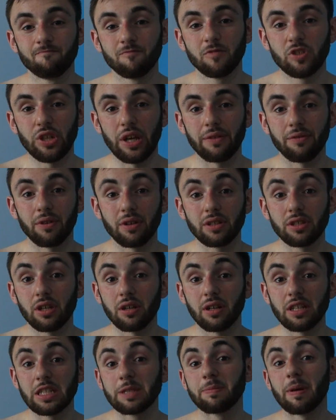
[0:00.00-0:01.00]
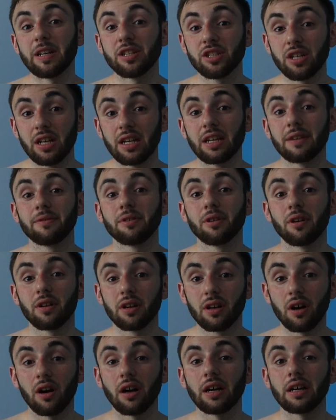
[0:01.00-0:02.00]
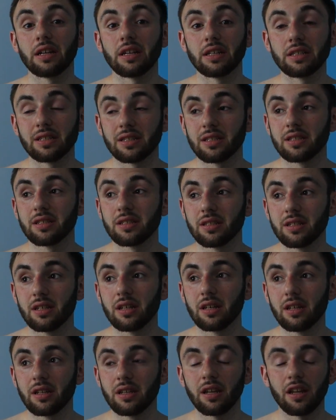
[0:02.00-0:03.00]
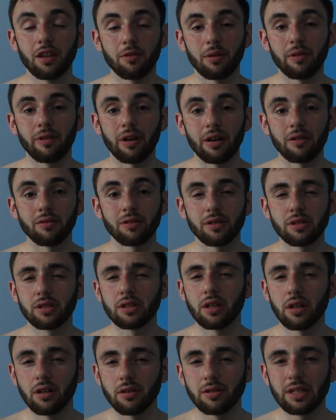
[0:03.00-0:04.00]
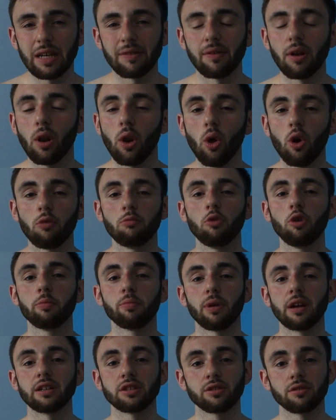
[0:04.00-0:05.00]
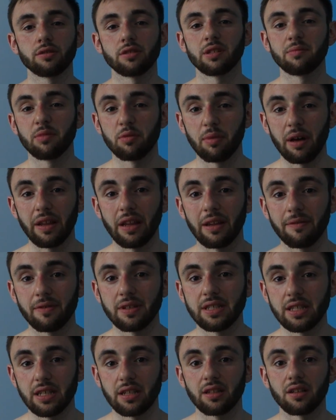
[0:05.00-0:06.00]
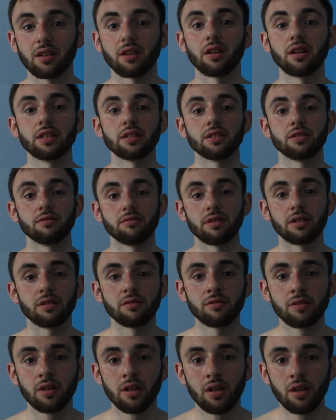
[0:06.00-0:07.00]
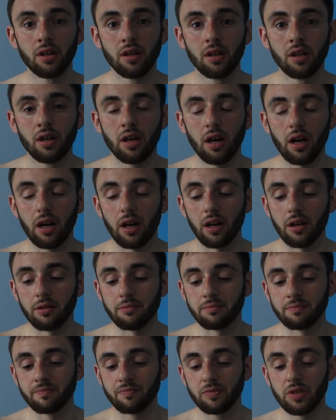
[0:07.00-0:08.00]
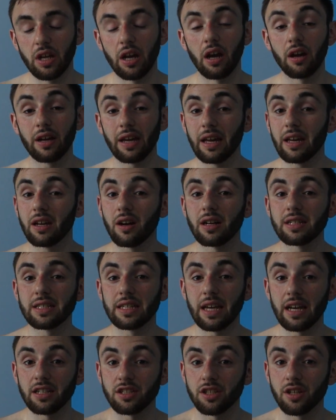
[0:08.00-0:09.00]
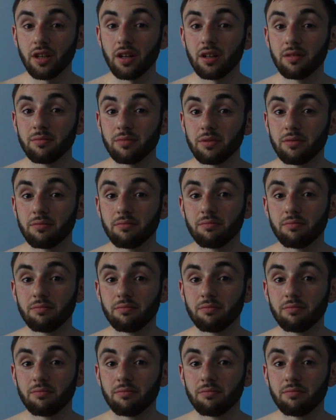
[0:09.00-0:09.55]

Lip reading: Say for example, especially if you're a guy and it's the other way around, because girls have a lot more pressure on them about their physique than guys do now. Okay, guys are catching up,